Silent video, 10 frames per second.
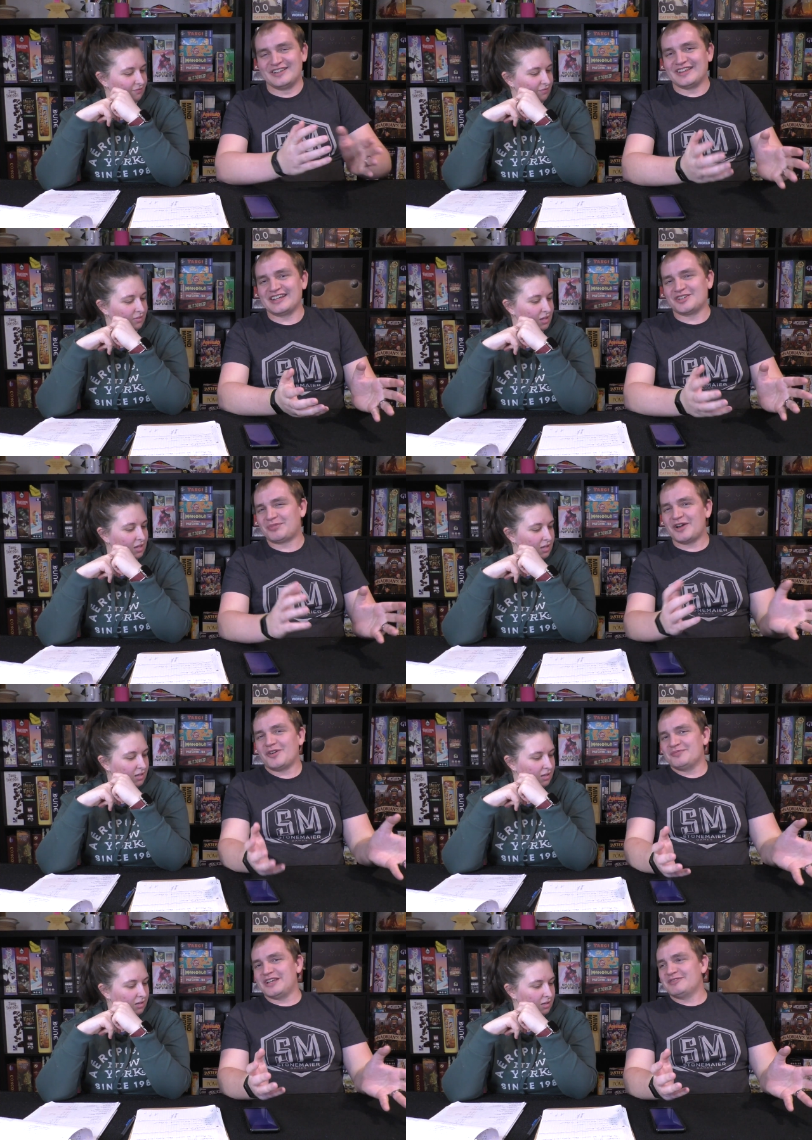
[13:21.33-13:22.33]
Speaker 1: the thing is, it probably
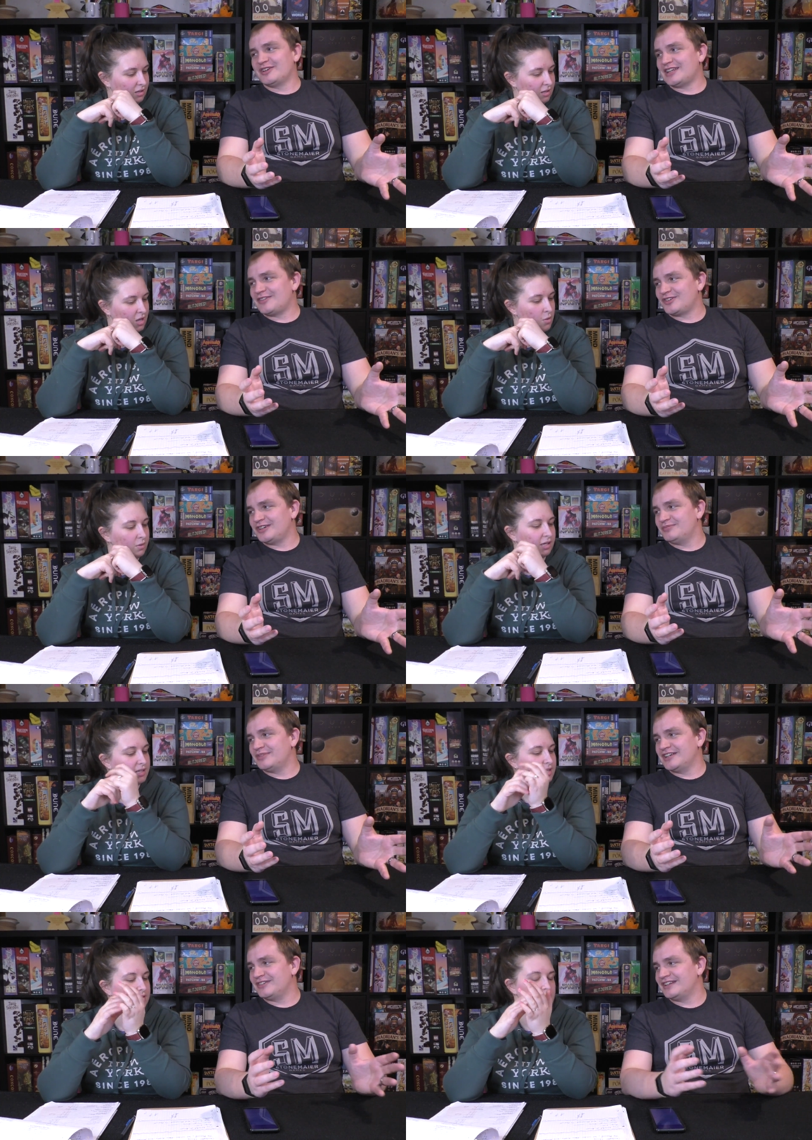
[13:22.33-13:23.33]
won't be about tapestry, well,
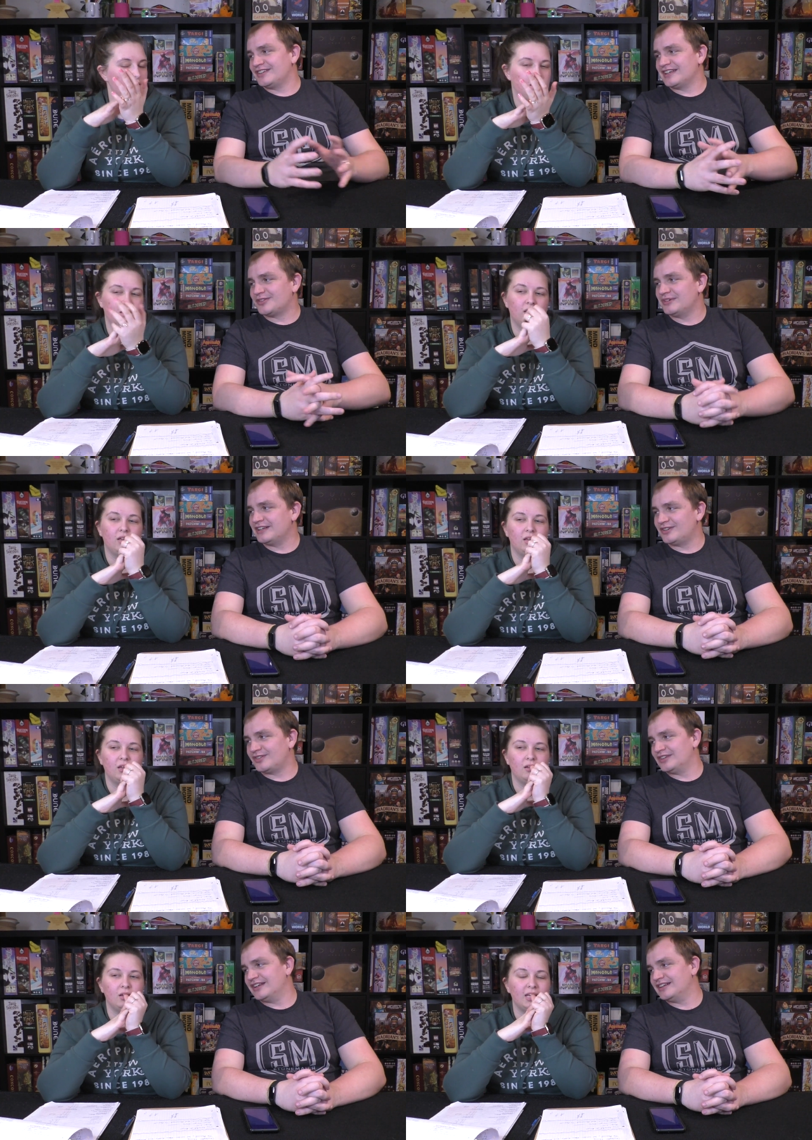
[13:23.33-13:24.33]
but said, if it is, it gets me
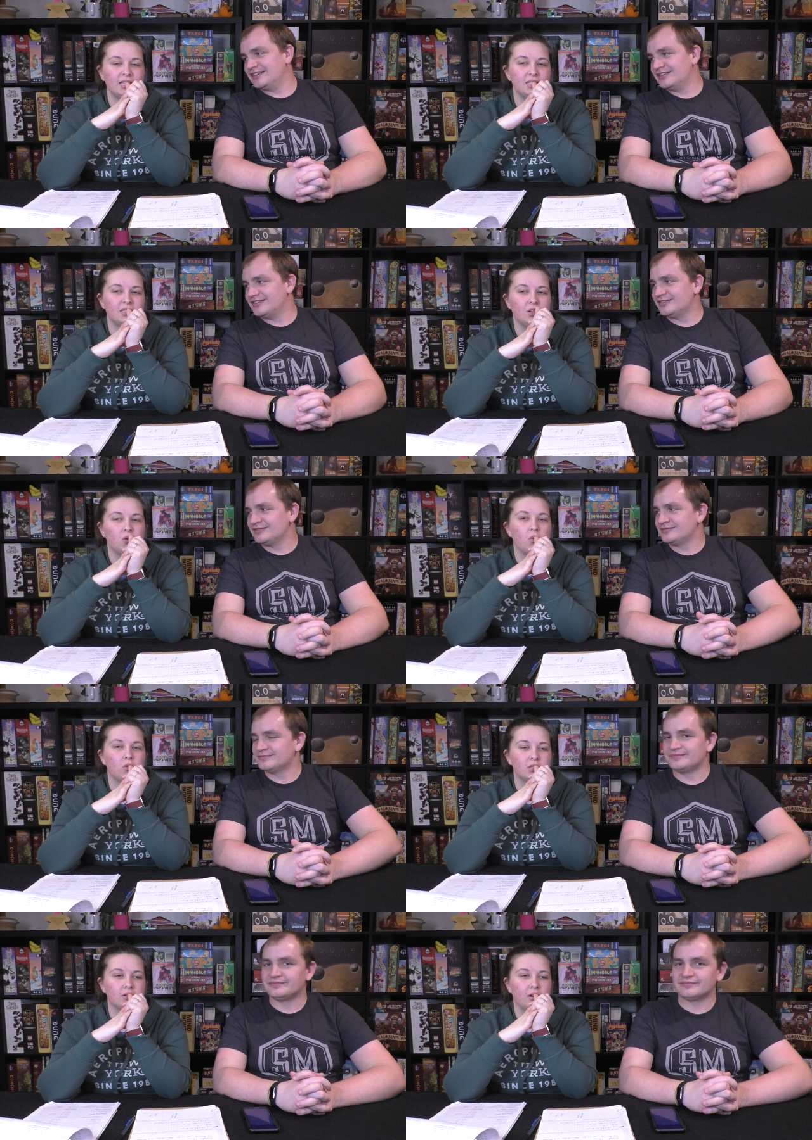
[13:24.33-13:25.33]
interested. I guess he
Speaker 2: said
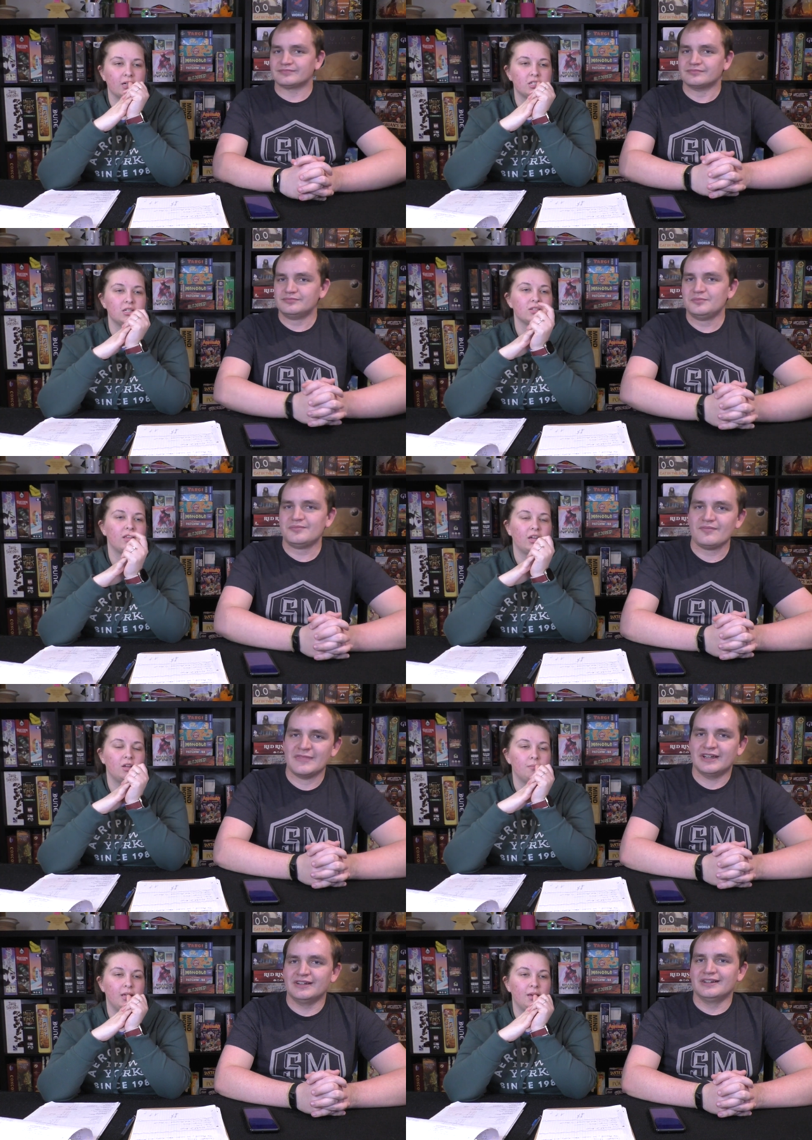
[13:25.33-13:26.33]
course corrections. So that
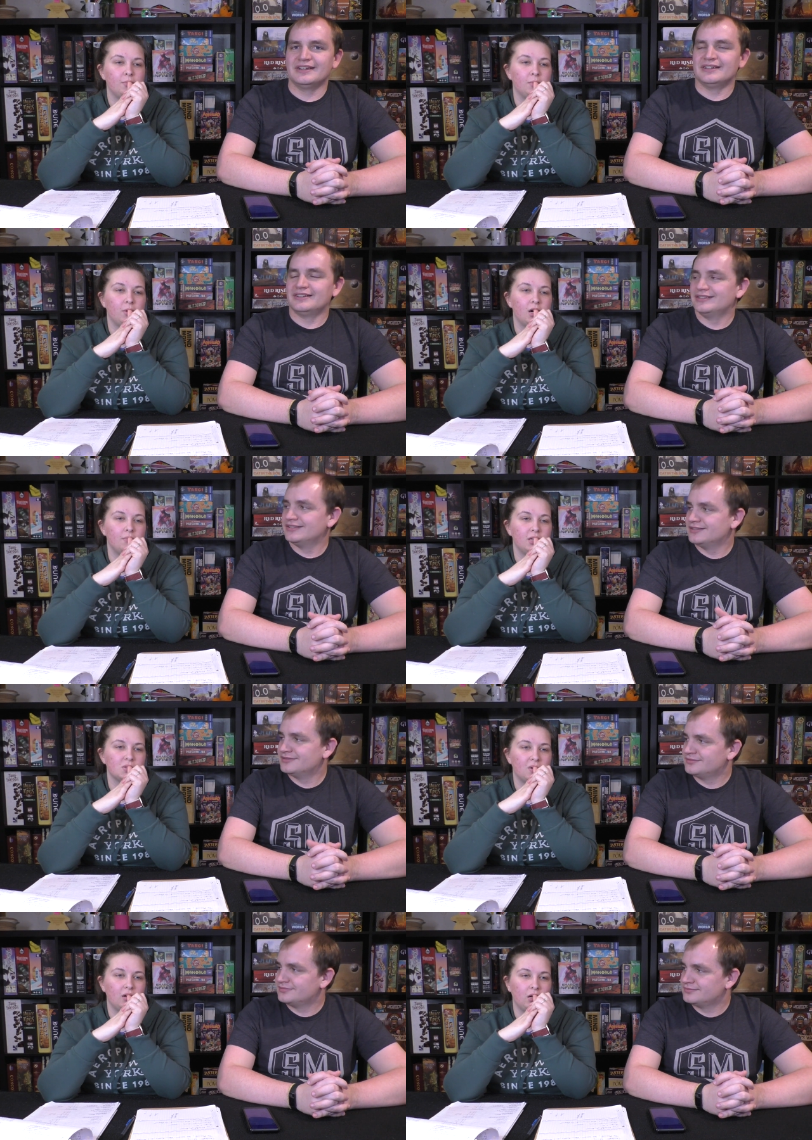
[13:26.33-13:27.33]
could be it. But part of me
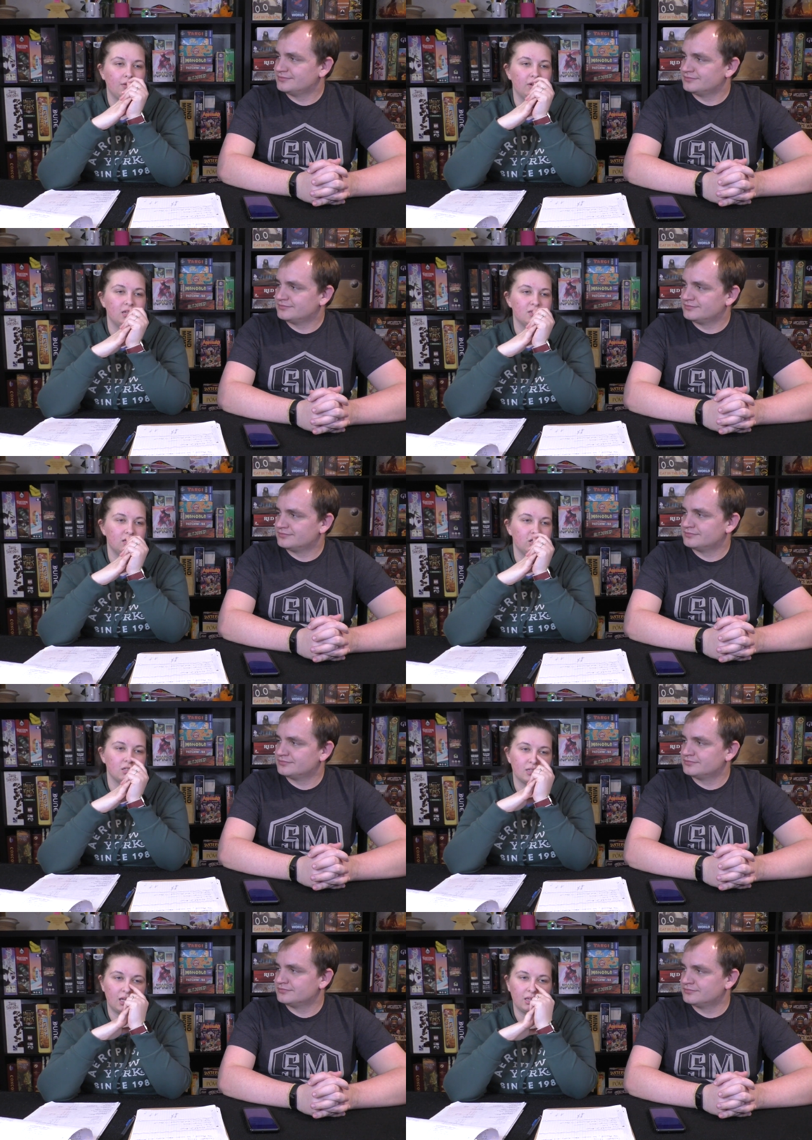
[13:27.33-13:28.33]
is wondering if it isn't
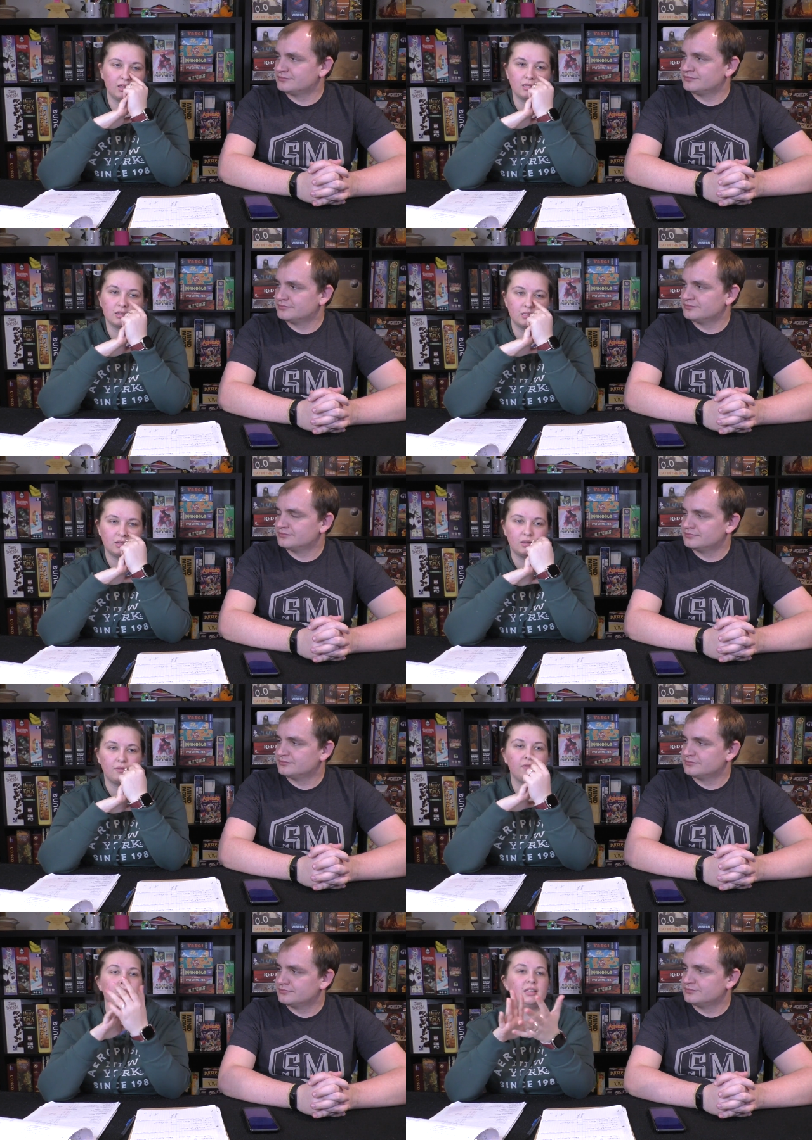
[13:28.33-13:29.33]
just like the the
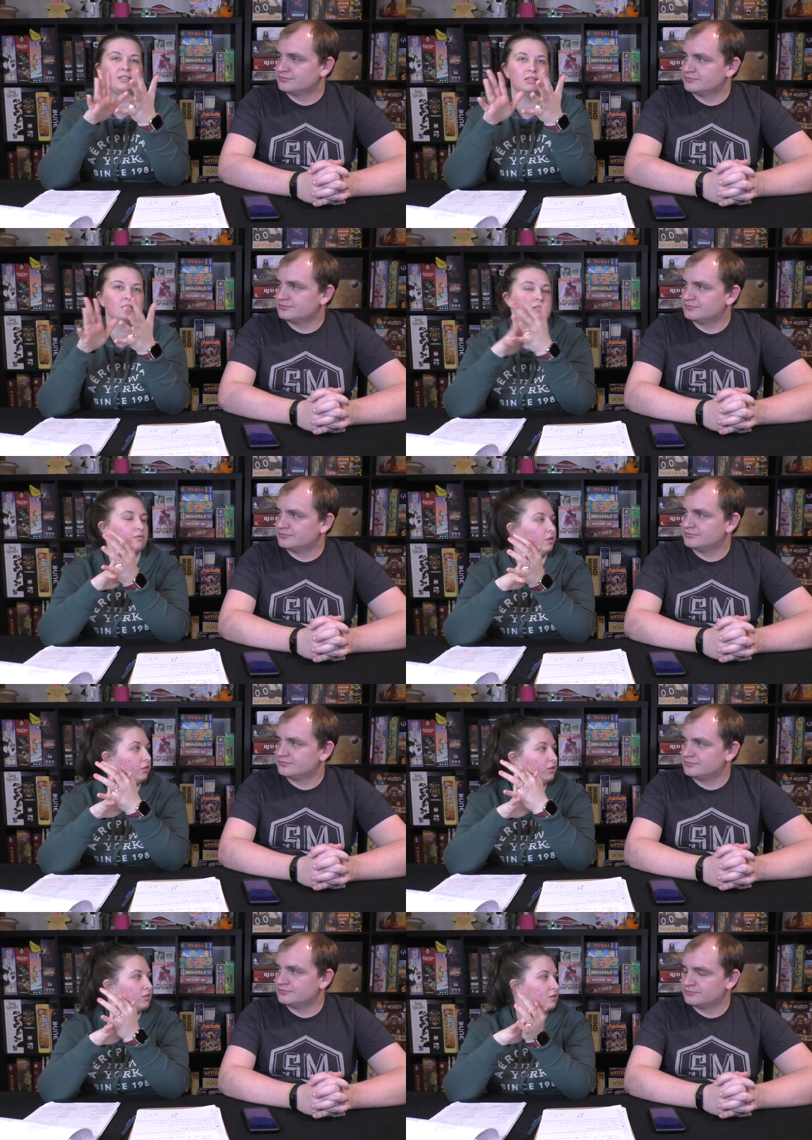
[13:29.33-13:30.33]
fixes for
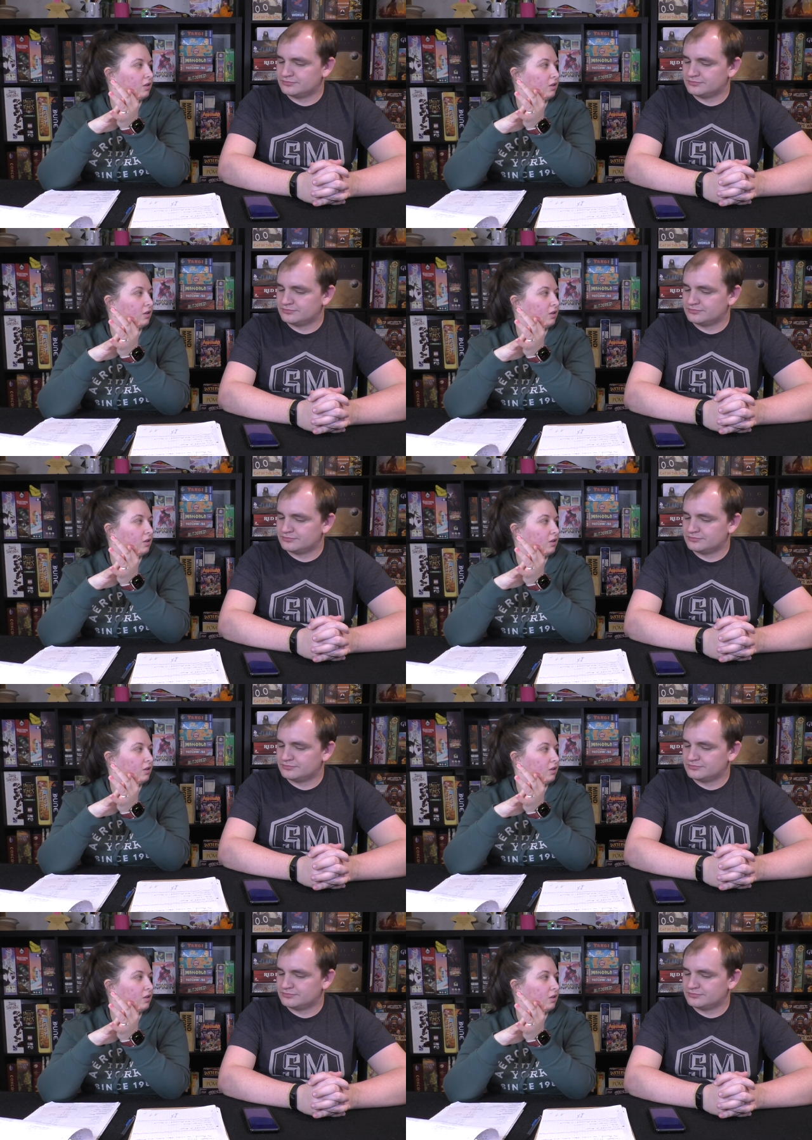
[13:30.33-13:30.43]
the